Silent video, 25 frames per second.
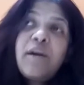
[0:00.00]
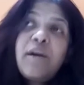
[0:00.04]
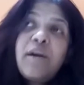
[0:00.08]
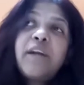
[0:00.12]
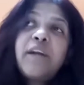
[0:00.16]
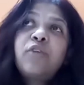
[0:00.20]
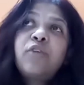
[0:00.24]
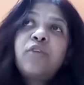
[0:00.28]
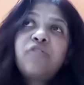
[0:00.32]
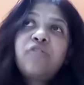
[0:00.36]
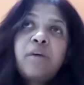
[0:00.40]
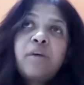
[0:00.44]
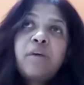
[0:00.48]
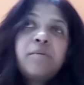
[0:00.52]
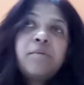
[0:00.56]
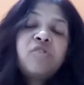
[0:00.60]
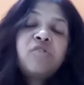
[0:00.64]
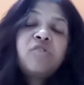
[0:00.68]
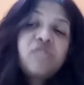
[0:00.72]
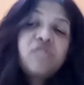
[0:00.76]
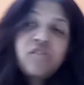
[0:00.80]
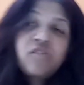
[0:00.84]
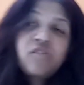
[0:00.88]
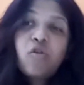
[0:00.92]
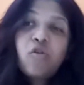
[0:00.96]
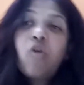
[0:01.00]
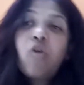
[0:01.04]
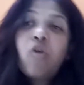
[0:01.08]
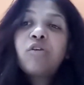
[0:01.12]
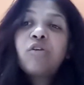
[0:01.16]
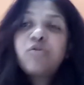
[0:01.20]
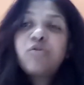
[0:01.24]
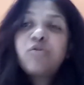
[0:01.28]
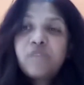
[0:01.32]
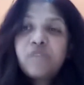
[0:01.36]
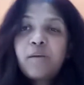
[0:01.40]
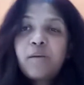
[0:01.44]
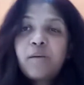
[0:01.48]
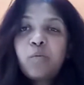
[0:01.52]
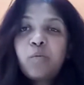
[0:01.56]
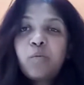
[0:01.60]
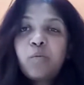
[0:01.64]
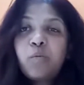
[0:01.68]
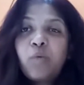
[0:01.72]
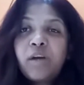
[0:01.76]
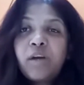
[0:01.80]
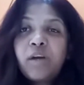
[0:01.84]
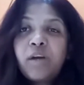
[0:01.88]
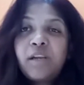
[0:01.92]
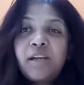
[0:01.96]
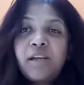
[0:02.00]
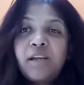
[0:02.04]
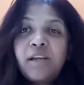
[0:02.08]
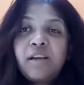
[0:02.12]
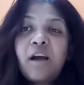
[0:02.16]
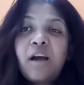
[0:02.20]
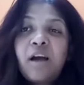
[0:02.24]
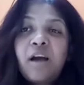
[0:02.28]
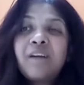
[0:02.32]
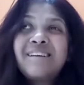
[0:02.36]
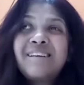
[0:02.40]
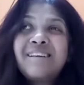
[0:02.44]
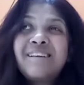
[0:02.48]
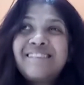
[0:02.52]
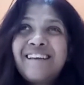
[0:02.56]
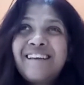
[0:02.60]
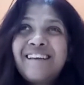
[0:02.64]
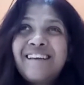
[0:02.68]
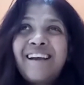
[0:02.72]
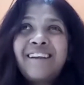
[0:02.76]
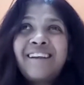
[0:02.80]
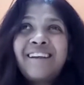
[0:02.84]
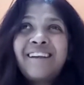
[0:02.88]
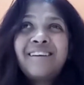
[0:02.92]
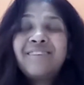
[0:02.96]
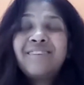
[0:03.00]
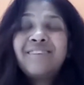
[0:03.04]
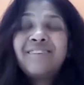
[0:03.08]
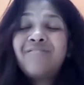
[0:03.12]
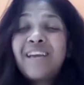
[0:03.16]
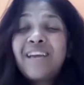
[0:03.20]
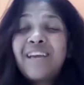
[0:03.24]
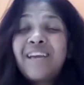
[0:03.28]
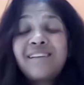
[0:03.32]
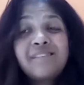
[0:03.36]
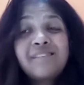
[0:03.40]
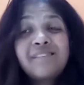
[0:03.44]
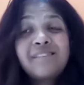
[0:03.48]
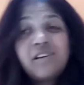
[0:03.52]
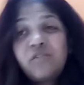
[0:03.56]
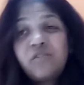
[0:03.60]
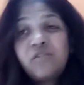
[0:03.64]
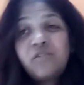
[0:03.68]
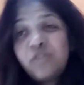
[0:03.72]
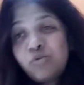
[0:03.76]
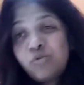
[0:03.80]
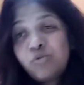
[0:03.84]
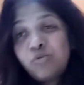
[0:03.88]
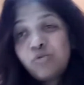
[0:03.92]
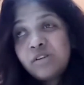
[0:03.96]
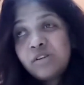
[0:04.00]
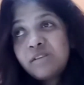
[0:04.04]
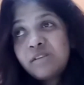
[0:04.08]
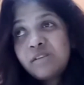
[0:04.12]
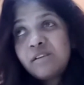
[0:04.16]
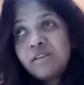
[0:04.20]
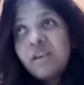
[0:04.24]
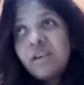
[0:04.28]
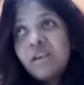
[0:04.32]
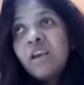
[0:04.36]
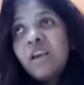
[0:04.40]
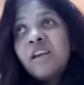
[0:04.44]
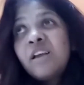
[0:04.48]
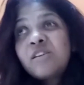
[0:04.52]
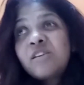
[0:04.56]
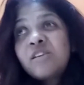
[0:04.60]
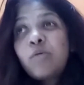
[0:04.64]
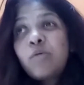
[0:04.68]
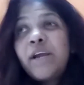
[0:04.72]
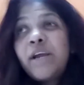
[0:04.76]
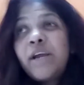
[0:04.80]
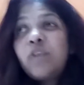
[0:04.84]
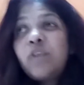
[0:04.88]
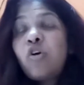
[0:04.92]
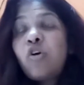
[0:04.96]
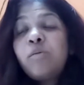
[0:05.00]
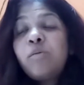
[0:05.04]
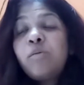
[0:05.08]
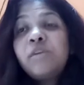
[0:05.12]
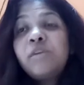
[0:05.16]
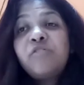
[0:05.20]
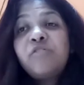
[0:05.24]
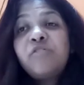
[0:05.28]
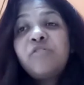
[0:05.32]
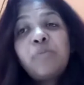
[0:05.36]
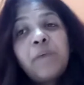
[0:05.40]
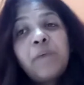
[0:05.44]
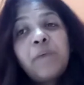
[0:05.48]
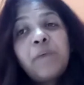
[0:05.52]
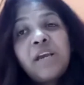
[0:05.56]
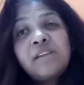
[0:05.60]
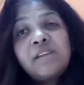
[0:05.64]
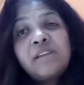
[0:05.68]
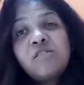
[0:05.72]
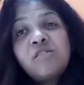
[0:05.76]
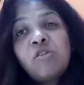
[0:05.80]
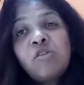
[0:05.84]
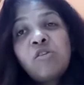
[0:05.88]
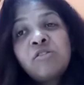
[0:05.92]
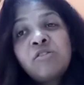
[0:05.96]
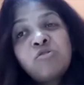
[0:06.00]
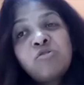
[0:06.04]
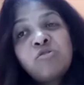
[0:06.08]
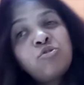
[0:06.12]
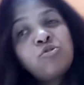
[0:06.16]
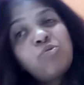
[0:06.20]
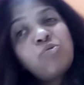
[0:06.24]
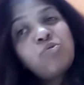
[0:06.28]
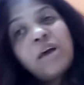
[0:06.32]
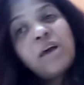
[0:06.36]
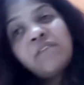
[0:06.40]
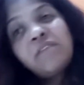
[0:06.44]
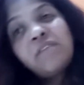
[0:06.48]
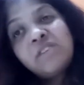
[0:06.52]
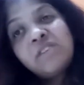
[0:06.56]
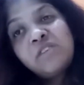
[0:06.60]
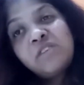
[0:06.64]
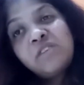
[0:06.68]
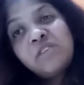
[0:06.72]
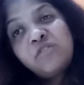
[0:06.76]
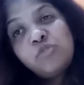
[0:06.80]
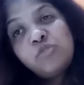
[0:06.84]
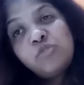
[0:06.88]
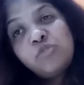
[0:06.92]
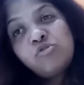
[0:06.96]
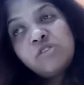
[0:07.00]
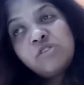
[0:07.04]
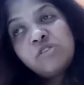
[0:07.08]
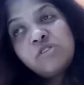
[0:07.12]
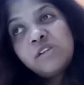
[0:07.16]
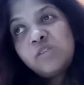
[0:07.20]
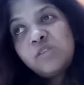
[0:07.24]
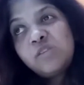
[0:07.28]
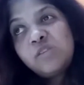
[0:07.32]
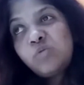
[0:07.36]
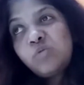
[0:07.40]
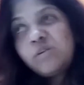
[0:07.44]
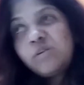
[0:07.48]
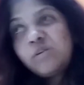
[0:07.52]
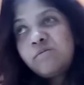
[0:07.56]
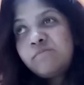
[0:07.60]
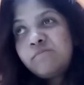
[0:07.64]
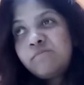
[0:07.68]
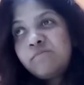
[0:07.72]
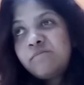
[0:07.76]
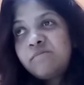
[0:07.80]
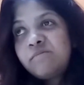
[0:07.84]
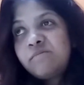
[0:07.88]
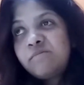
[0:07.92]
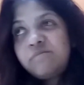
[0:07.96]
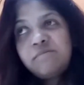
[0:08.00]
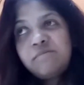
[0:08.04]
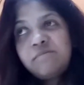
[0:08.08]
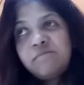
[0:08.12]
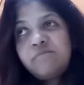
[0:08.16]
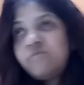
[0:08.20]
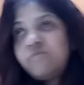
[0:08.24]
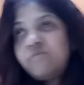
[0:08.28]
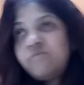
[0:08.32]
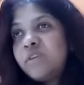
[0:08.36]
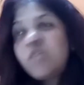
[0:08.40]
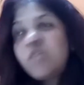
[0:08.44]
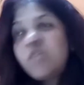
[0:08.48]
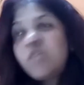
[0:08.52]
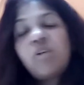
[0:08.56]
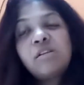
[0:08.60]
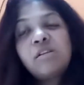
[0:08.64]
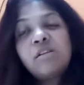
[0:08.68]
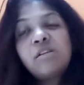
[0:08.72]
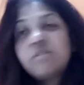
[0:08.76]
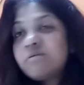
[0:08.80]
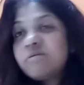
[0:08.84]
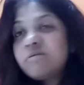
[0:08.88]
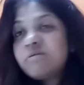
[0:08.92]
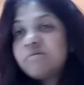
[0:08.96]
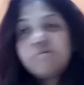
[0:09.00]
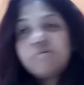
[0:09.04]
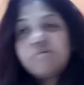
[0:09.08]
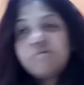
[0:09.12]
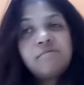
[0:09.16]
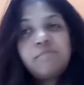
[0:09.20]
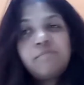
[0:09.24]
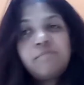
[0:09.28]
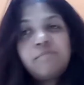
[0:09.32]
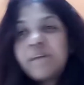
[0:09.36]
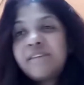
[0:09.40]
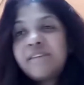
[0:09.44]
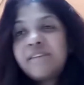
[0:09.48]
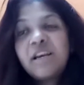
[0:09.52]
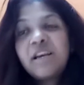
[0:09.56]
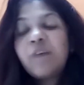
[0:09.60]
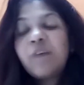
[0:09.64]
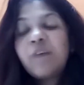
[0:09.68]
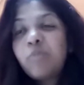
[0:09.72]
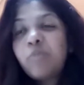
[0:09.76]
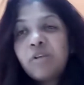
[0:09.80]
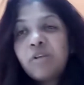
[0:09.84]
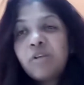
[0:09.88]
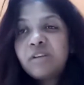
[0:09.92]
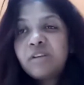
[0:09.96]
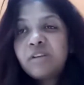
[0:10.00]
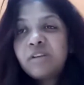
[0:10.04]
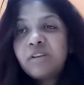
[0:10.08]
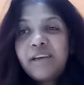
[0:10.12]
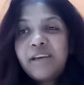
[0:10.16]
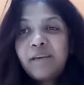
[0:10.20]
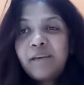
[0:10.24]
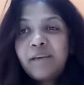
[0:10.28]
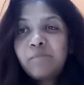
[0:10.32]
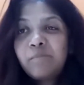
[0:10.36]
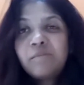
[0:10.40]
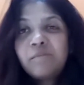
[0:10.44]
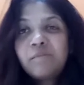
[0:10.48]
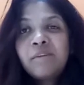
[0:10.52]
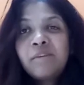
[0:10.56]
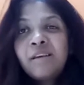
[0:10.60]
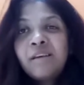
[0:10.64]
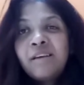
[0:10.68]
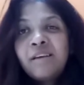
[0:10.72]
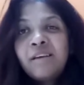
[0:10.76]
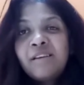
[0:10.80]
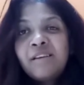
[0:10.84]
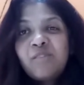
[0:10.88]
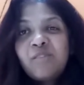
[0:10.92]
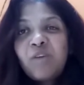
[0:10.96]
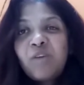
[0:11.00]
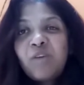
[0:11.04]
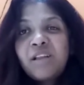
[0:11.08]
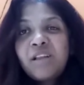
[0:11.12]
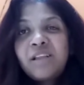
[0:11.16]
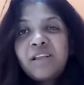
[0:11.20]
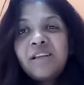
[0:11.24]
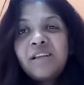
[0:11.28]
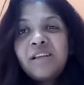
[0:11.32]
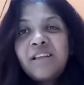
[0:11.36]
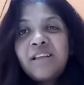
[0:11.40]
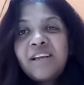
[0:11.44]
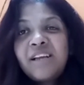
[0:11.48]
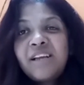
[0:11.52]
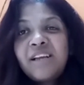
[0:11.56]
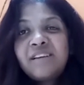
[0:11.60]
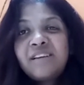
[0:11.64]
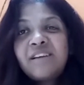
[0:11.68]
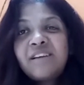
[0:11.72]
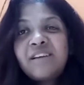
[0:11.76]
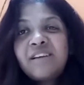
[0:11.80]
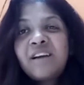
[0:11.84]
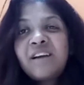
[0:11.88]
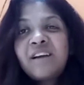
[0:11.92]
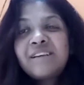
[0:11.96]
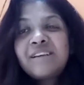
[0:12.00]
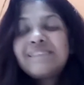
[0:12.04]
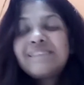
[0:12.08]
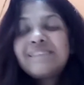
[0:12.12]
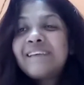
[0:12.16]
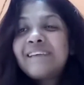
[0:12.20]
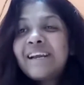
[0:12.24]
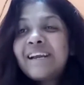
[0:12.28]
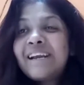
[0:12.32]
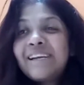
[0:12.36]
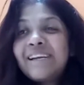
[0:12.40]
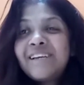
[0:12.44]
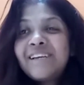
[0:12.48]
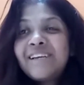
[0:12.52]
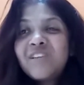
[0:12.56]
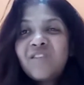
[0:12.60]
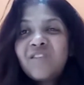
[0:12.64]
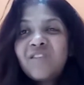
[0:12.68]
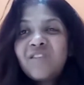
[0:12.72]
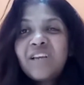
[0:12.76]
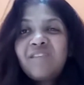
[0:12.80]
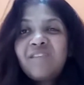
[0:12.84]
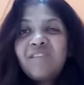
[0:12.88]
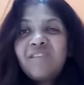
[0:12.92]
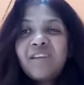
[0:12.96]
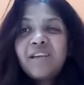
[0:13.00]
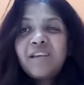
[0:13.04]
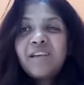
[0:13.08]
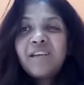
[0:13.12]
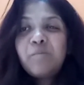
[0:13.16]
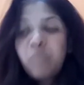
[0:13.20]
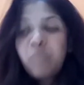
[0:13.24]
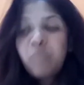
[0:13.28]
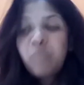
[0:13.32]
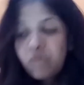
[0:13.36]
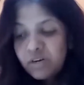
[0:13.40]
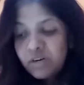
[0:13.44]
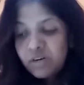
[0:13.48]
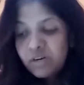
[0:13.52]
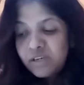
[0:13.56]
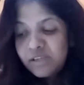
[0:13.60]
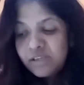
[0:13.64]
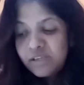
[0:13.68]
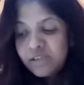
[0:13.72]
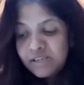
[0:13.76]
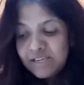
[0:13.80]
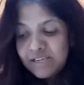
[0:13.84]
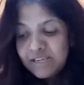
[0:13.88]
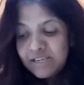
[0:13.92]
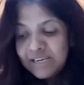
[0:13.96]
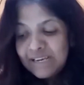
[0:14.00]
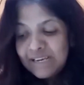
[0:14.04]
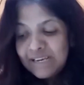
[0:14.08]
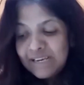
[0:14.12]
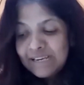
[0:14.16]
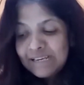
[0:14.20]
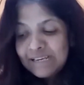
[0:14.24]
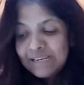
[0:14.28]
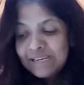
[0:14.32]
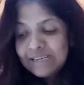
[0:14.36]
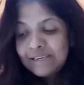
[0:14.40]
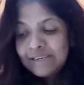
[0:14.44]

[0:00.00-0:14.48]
of come and just talk to someone and understand the various confusions. It's quite normal for parents also to have confusions. We're all messing up all the time. So I think that understanding is very, very important. And